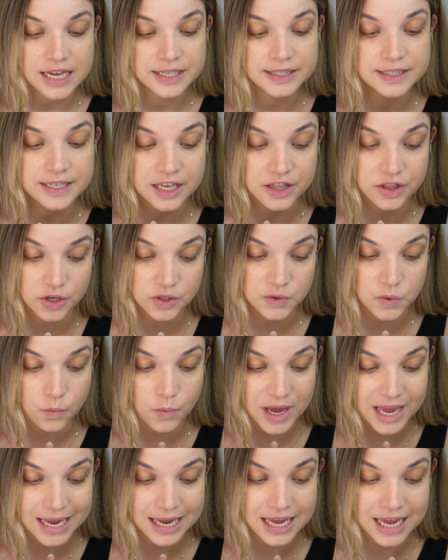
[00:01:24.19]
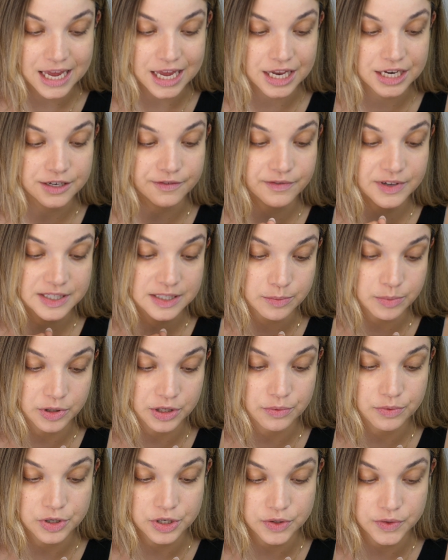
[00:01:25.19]
Skin looks awakened,
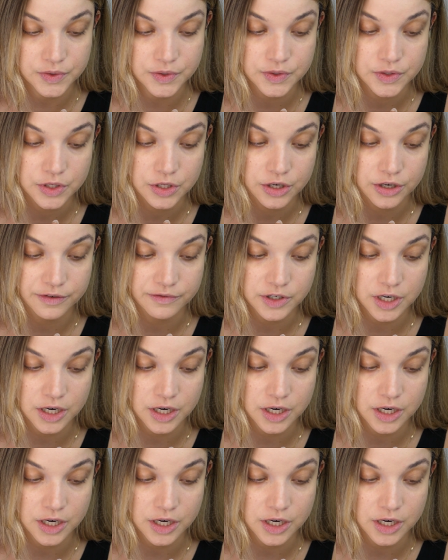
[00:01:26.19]
visibly reduces the look of